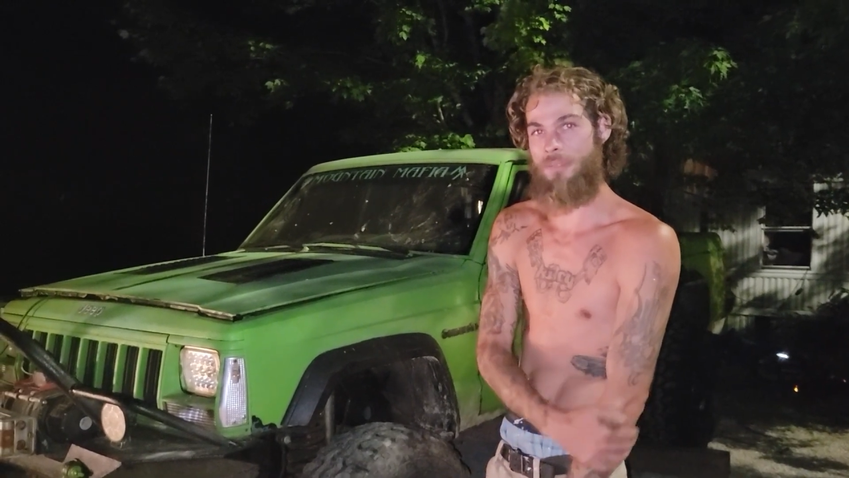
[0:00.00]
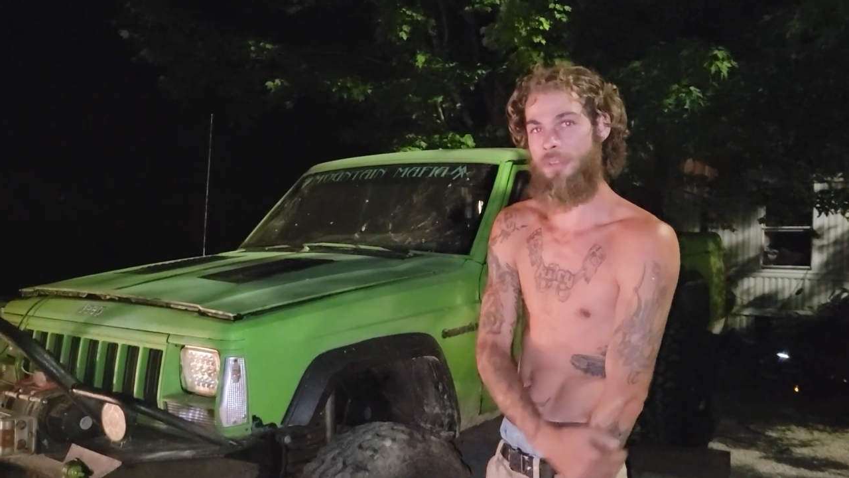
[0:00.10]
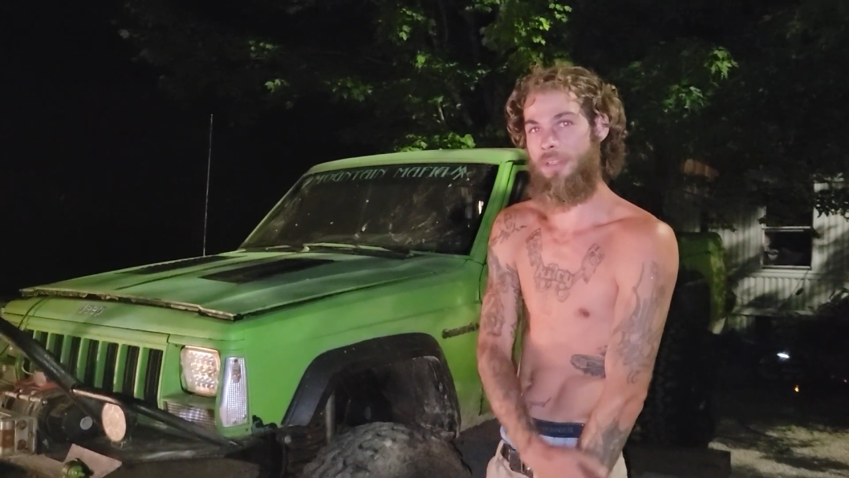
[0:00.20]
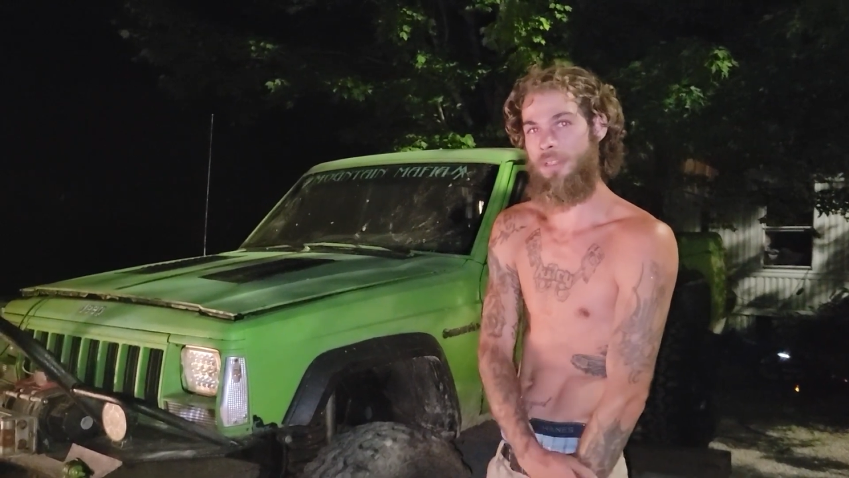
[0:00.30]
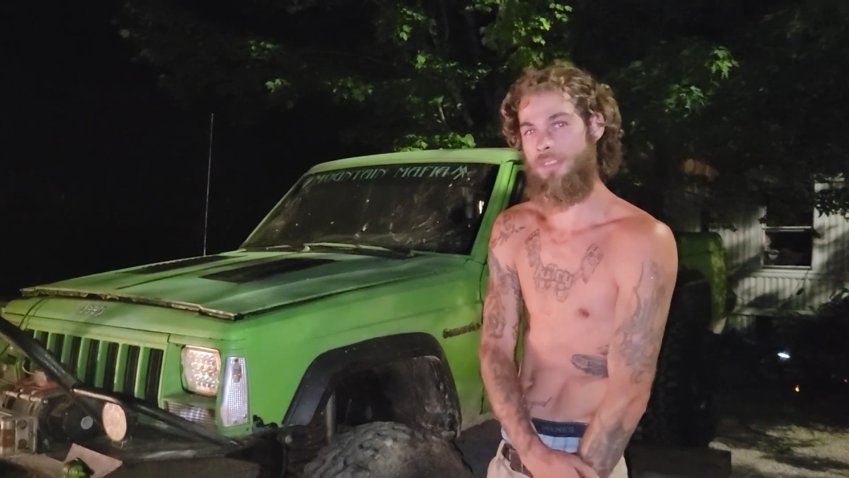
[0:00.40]

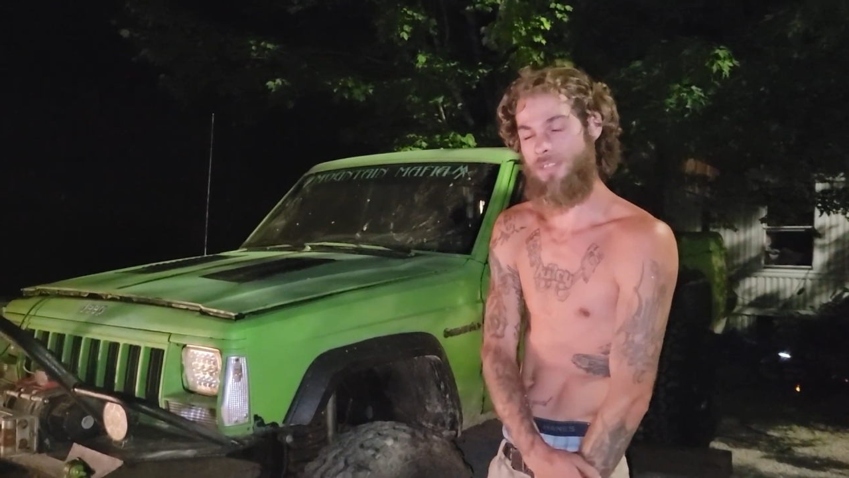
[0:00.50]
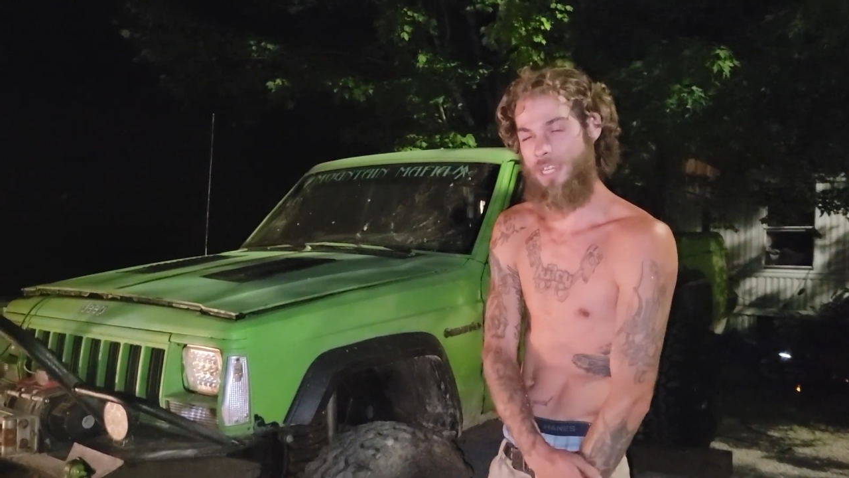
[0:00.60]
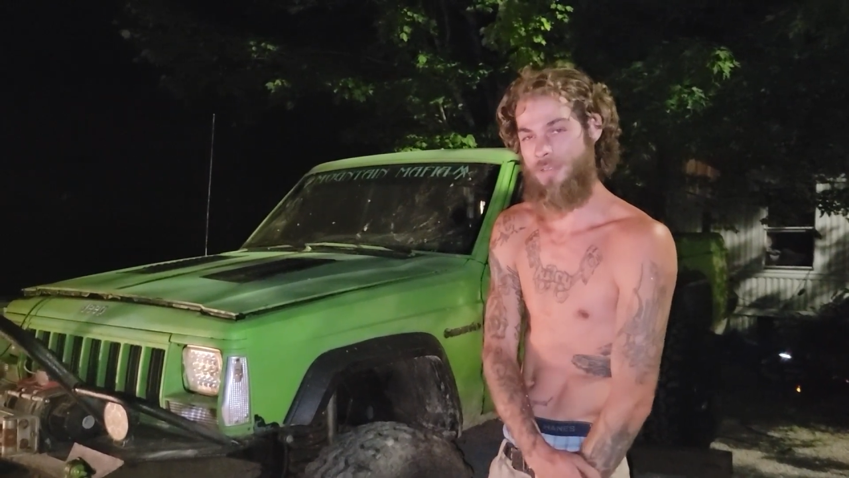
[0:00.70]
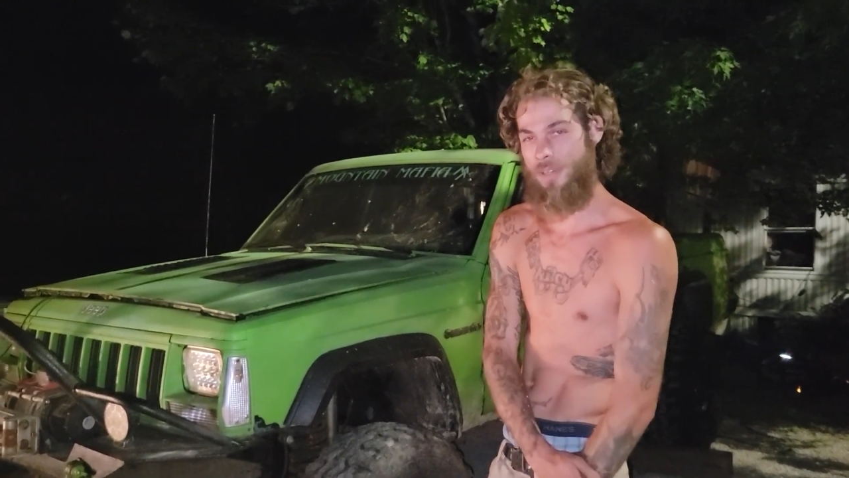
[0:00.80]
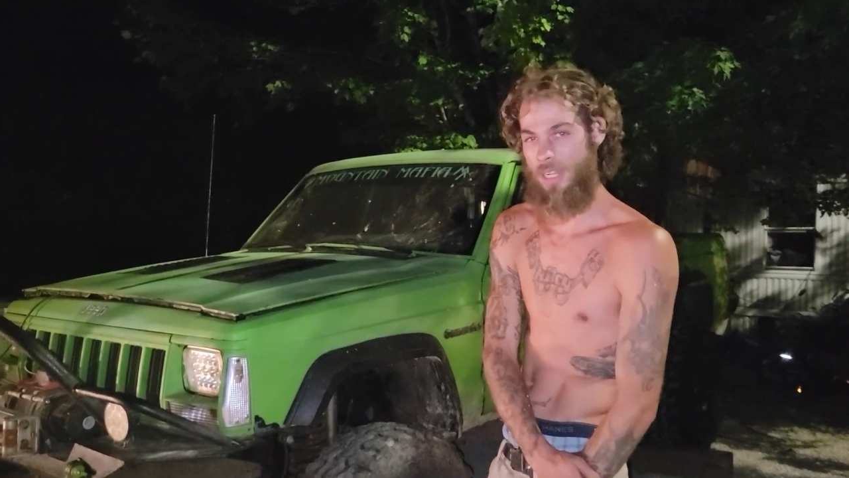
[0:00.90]
the
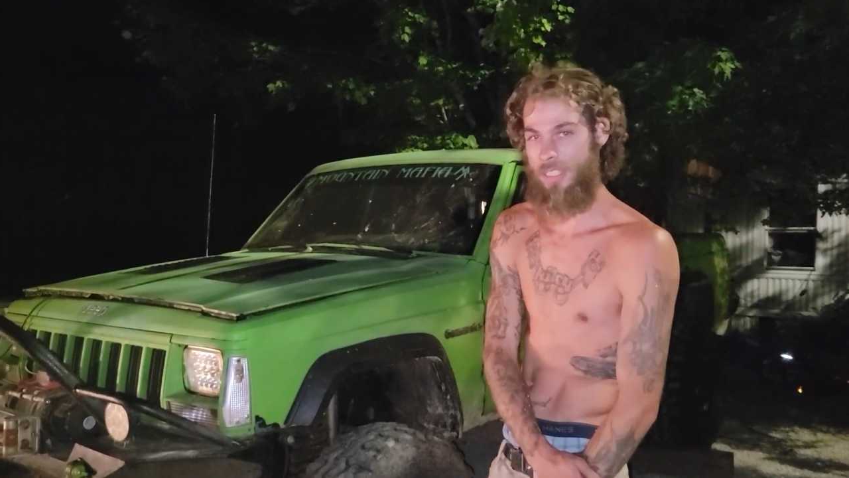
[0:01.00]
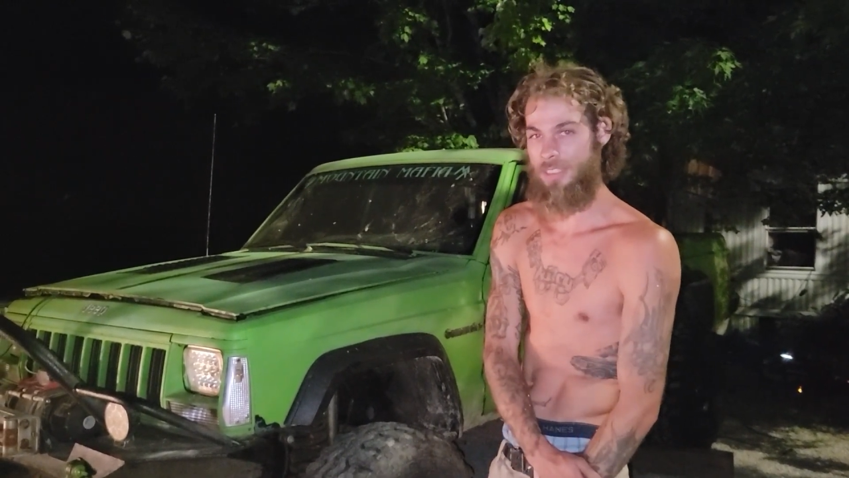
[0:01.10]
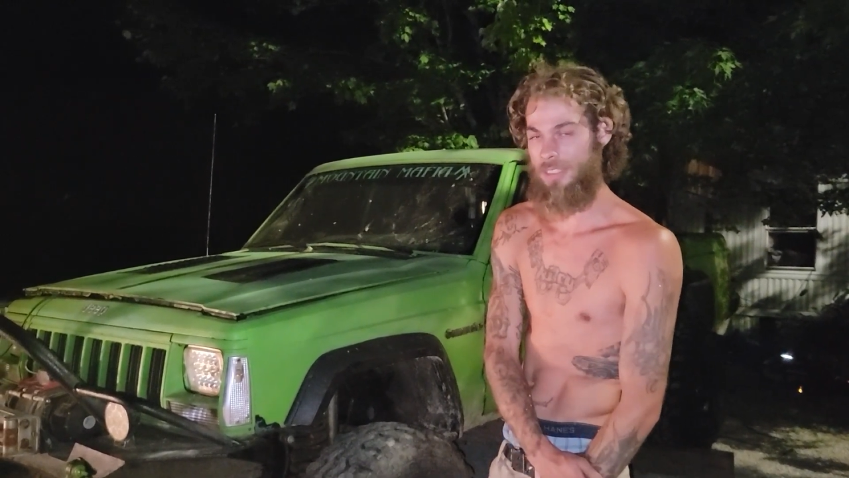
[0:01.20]
transfer case.